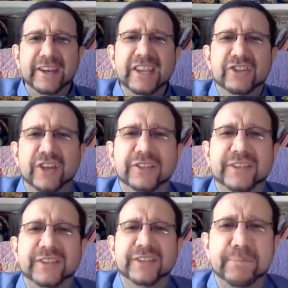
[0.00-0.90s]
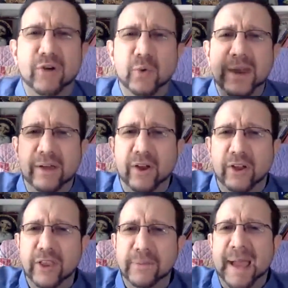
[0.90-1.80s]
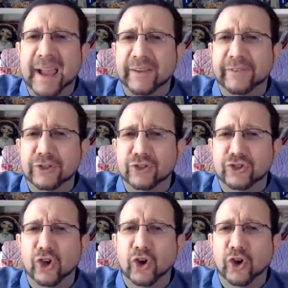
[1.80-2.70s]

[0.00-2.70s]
he just have a pronoun on the back of his shirt?